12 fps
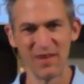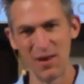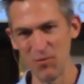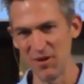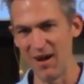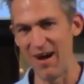I
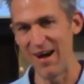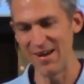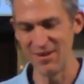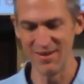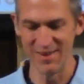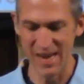want to
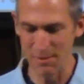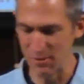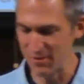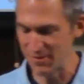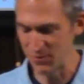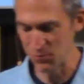honor? And Naaman
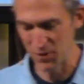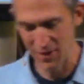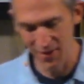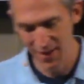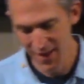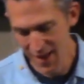says,
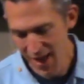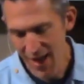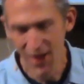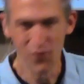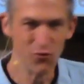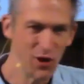well,
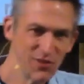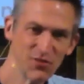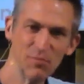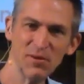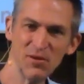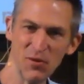dress
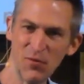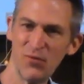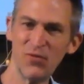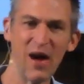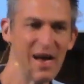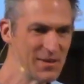him in your
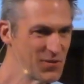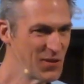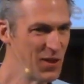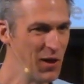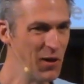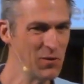finest
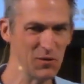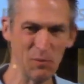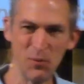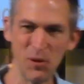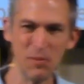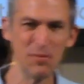clothes and
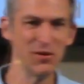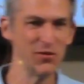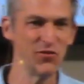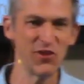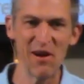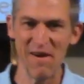put him in your
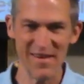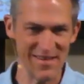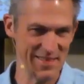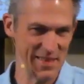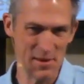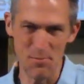chariot
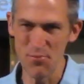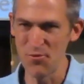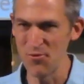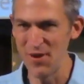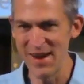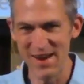and let him
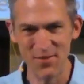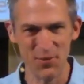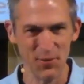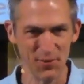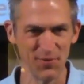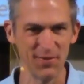parade through
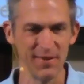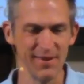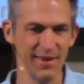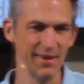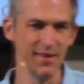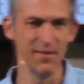the
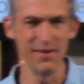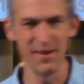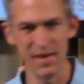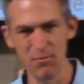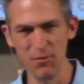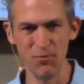city. And then
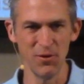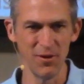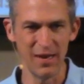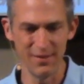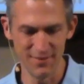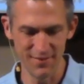Naaman
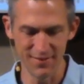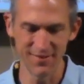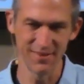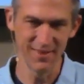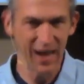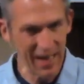realizes it's
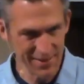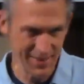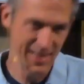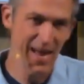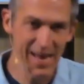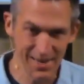the guy that he
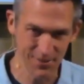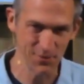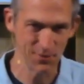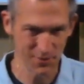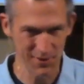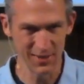hates
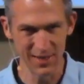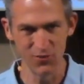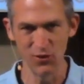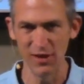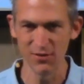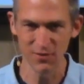who's going to get
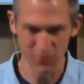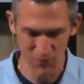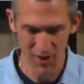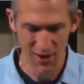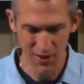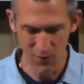dressed in
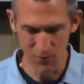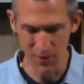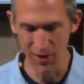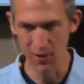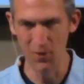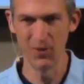
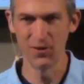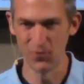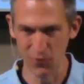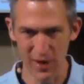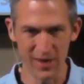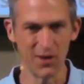uh,
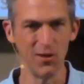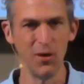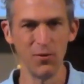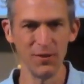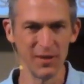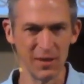great
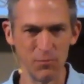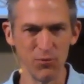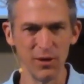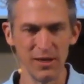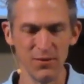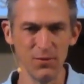clothing and
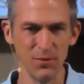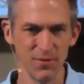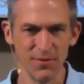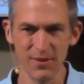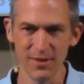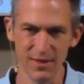paraded through the
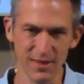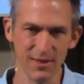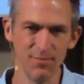city.